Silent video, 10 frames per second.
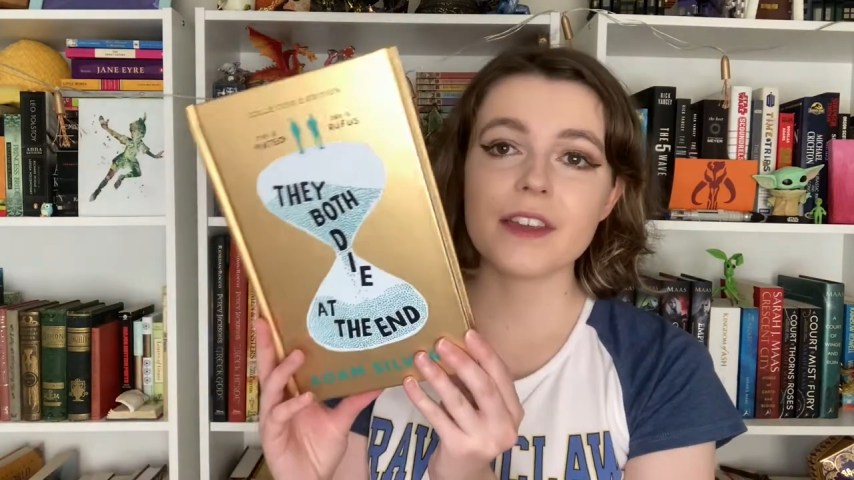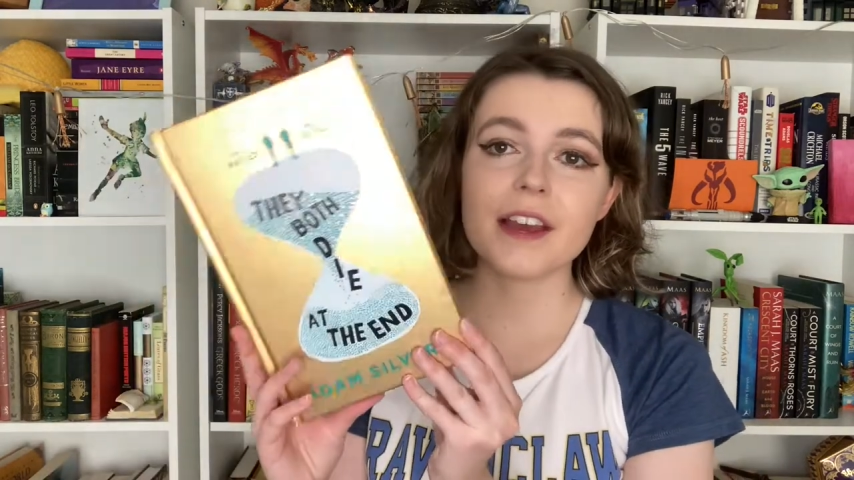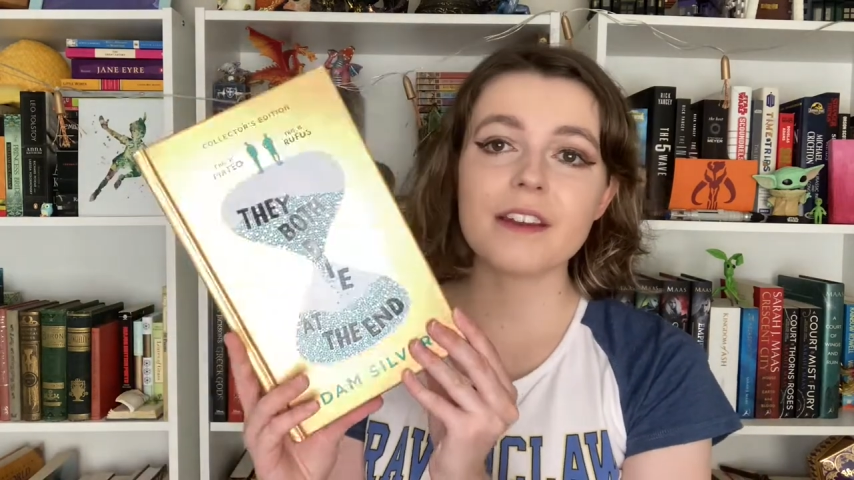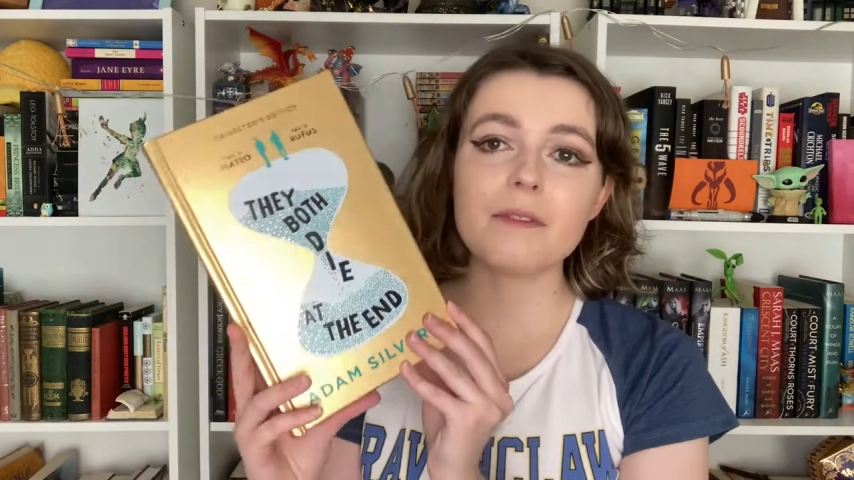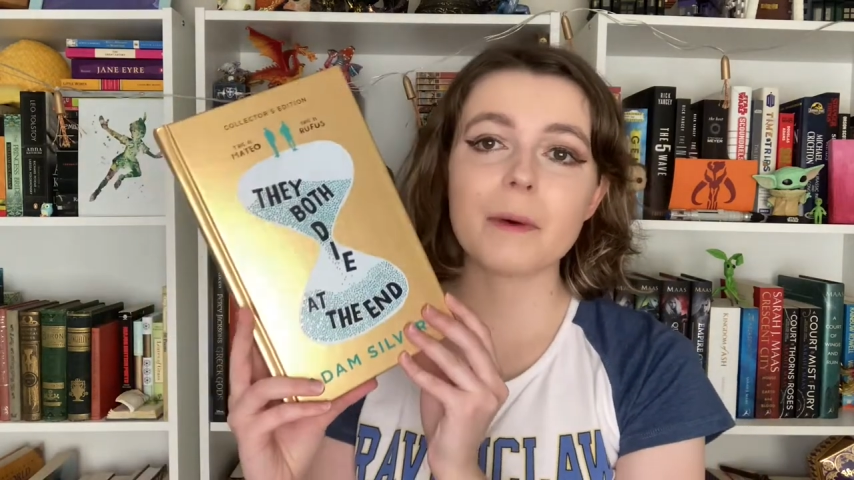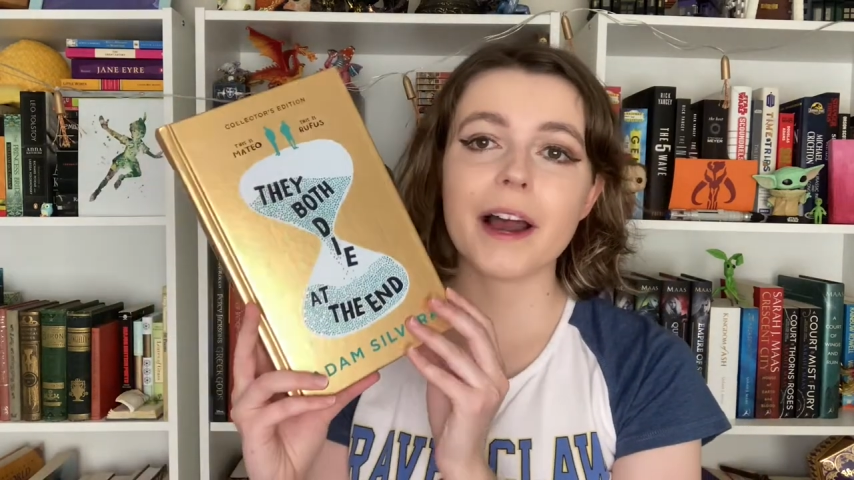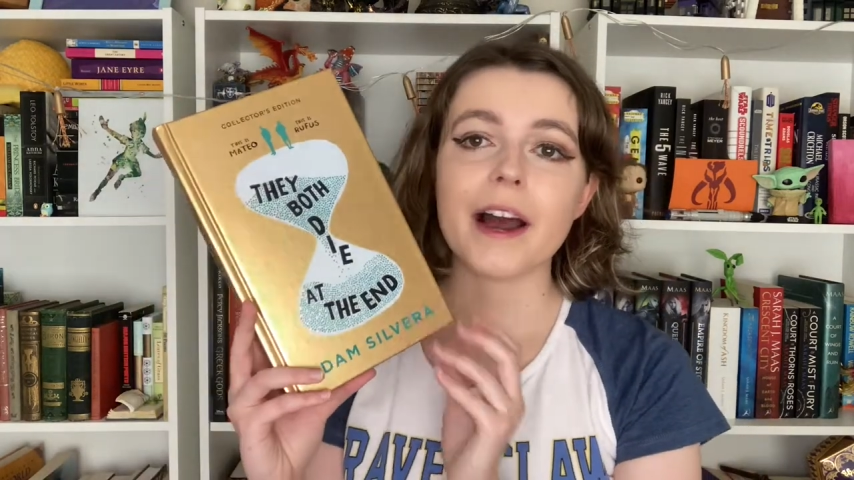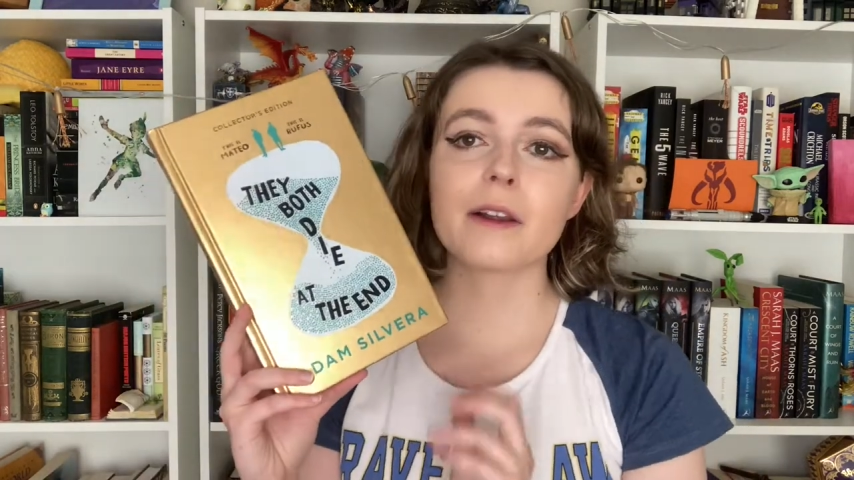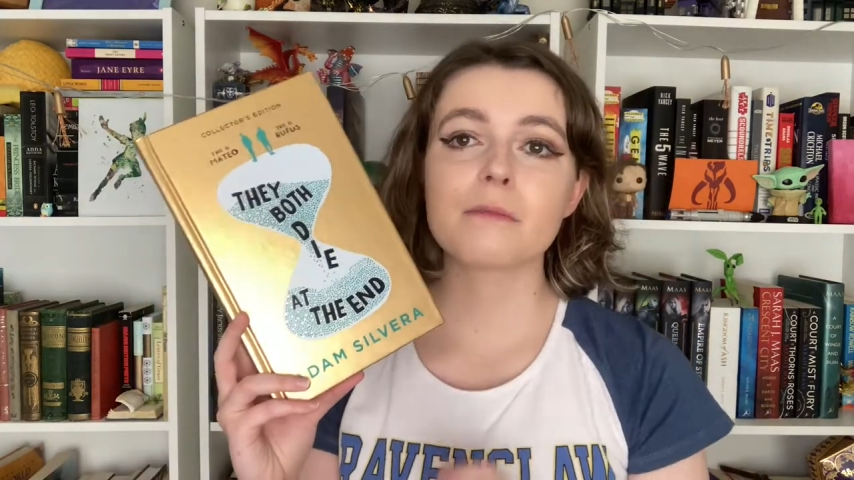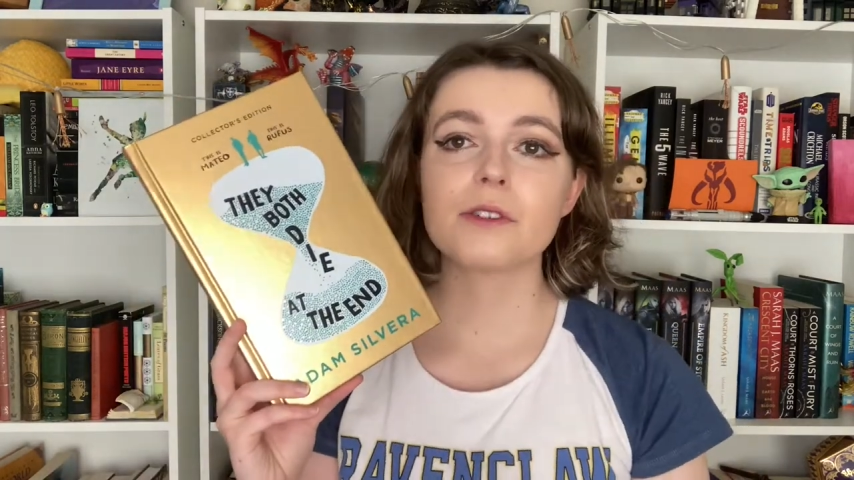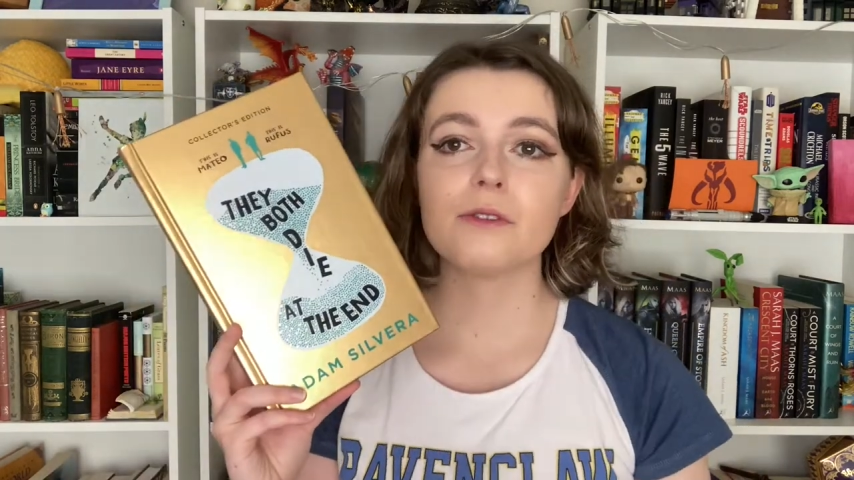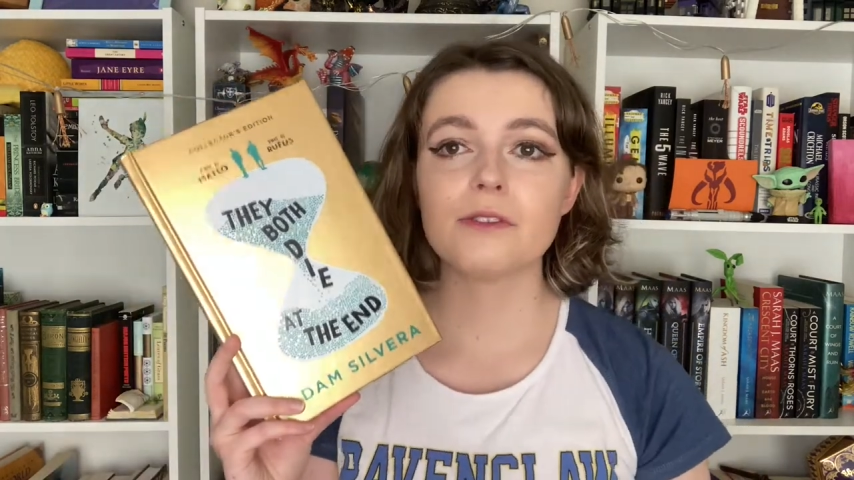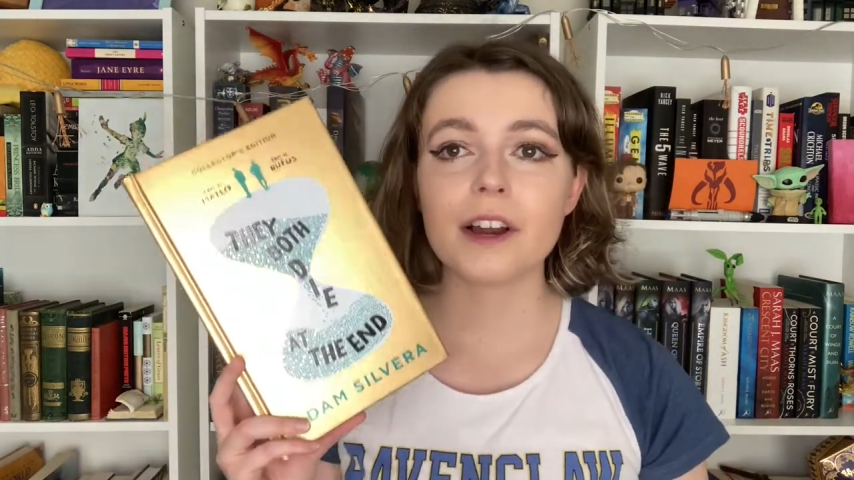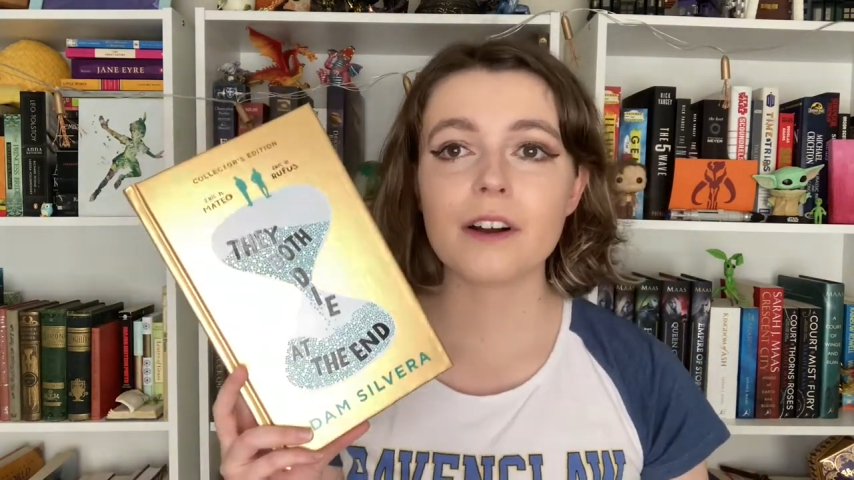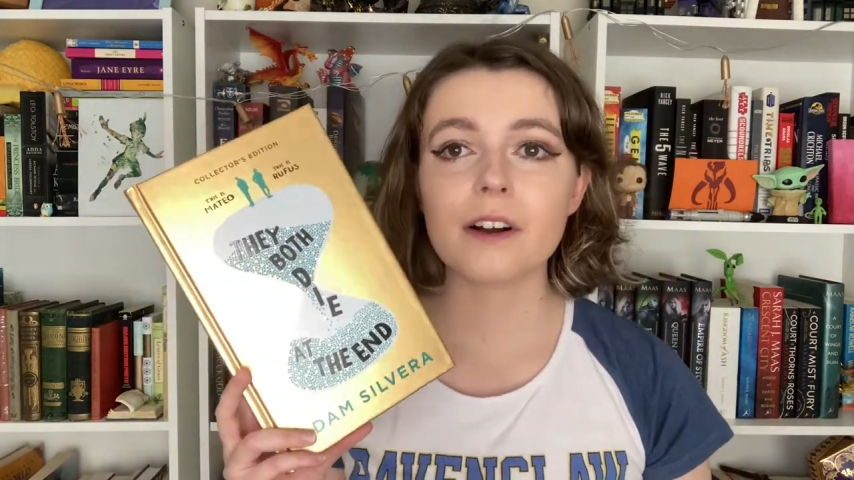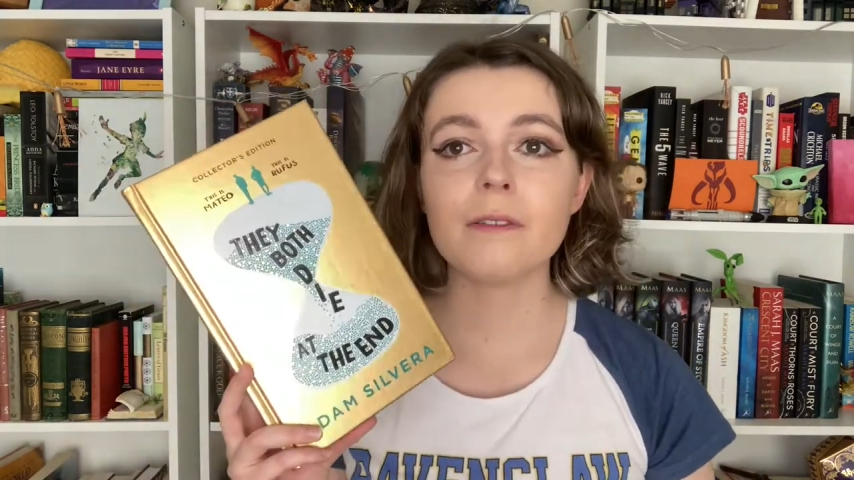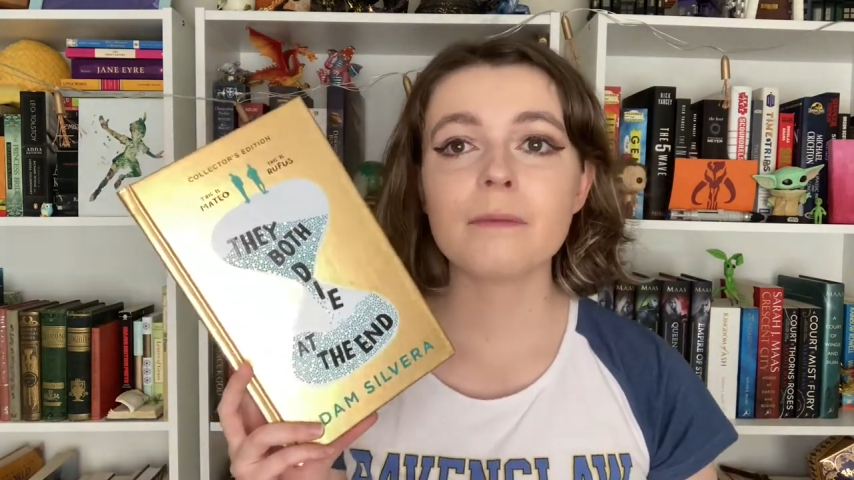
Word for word: the End by Adam Silvera.